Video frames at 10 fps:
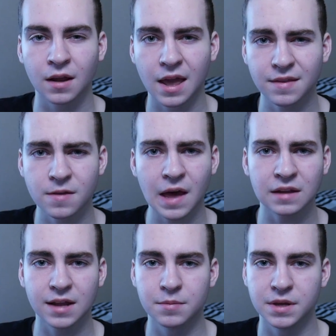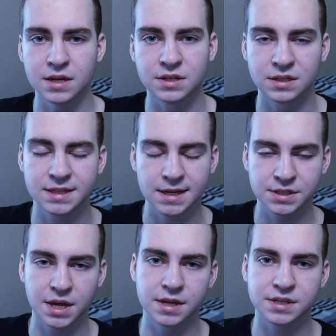And then that led me into
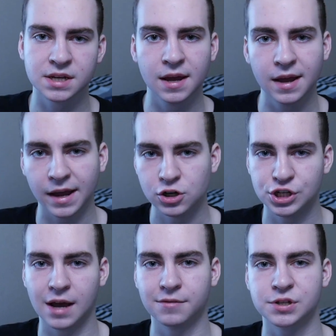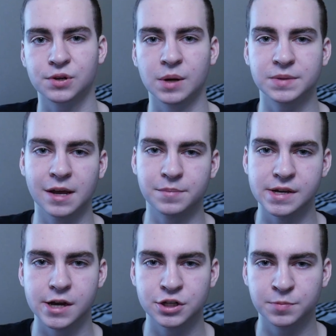CSS and JavaScript and
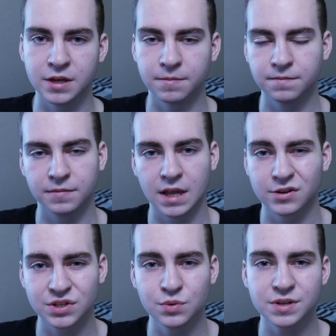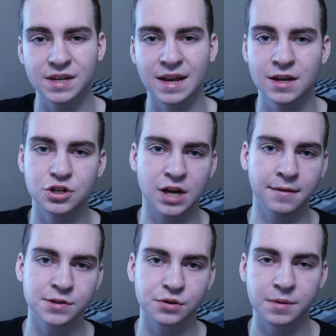PHP. Now, as soon as I hit
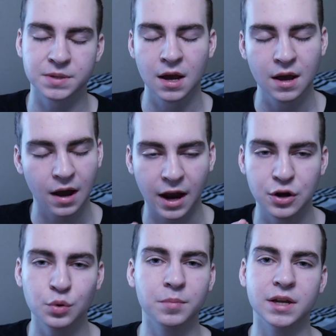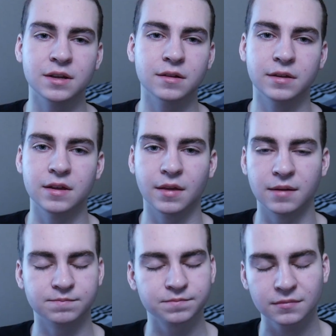JavaScript, I knew immediately
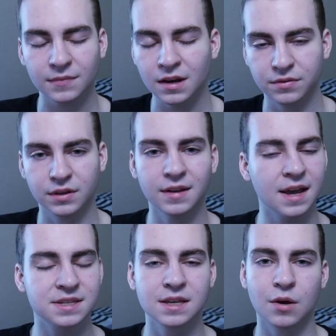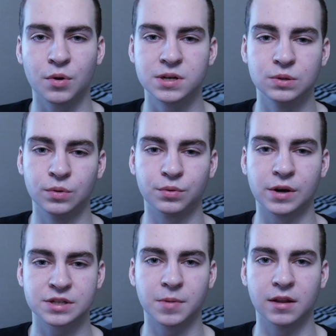that the last thing I want to do with the
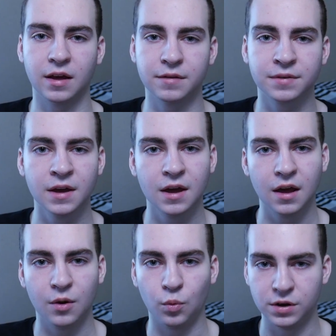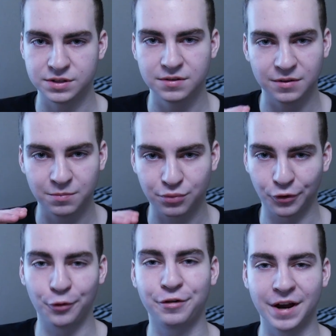rest of my life was
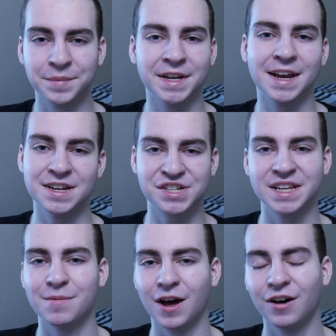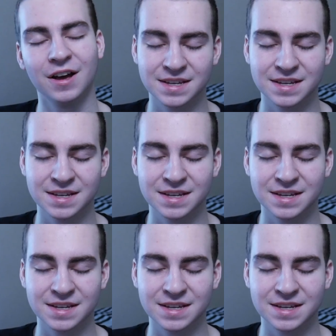program in HTML.